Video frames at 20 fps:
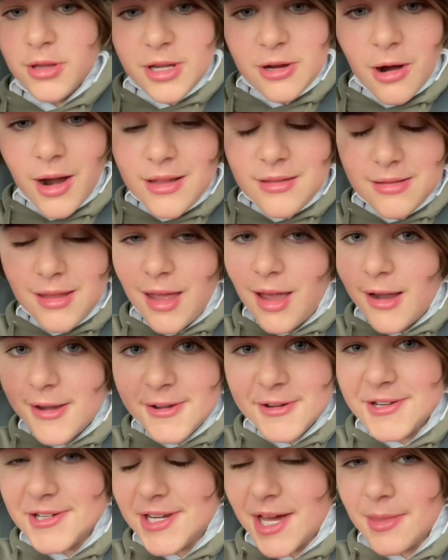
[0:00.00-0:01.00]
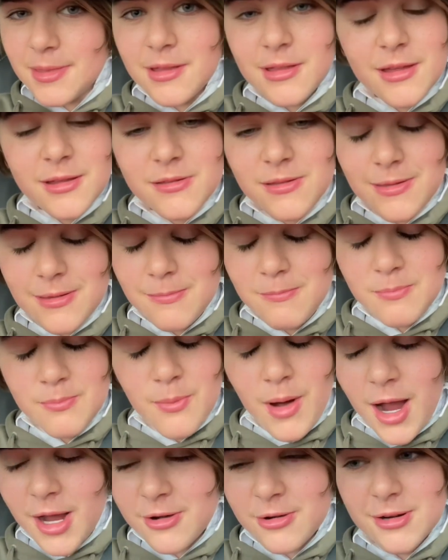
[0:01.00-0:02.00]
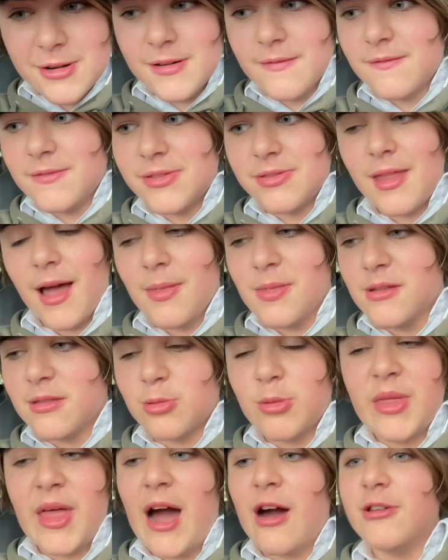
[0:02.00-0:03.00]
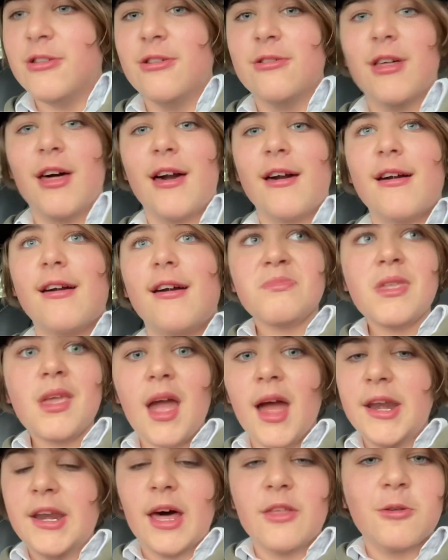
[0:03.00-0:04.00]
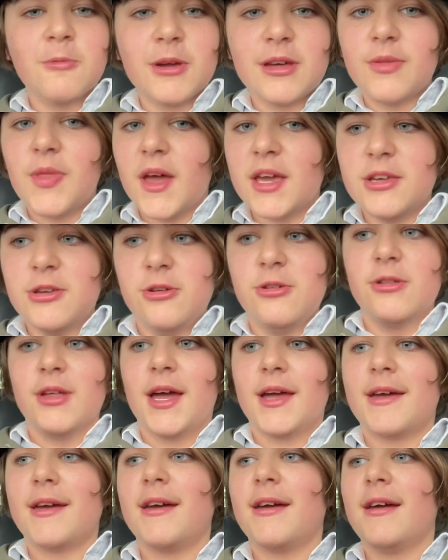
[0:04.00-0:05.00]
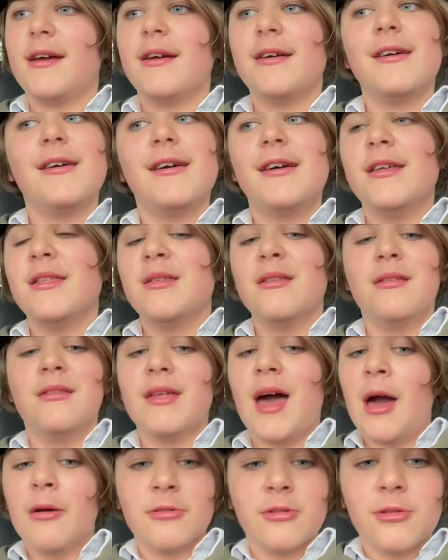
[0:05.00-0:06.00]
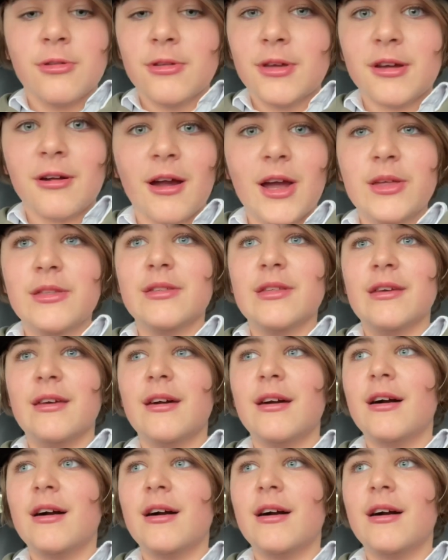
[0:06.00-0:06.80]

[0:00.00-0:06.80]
crazy. I couldn't done the, I couldn't have done this without you. Like another big thank you. Like is absolutely crazy.